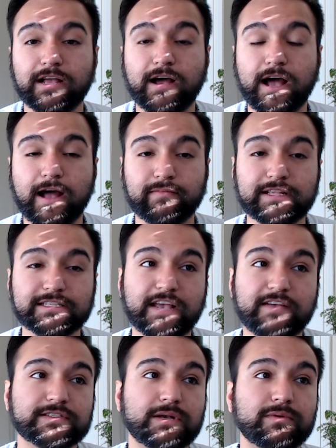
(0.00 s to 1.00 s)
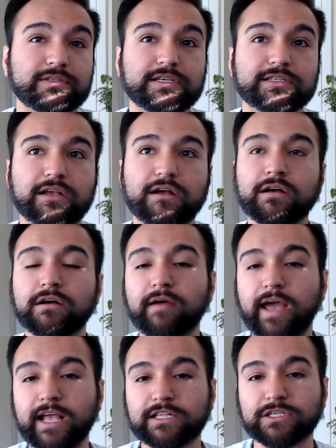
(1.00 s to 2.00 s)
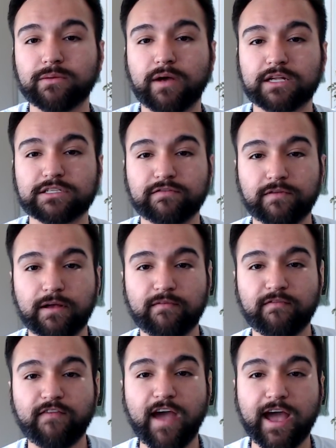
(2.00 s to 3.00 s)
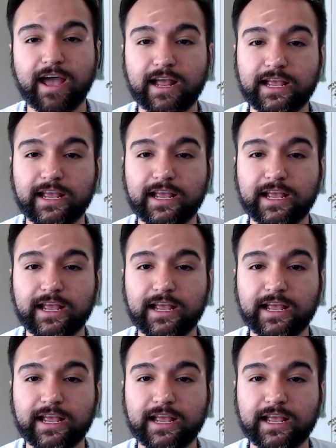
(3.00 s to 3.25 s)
Let's say if someone says like, "Oh, I ate so much, I'm fat.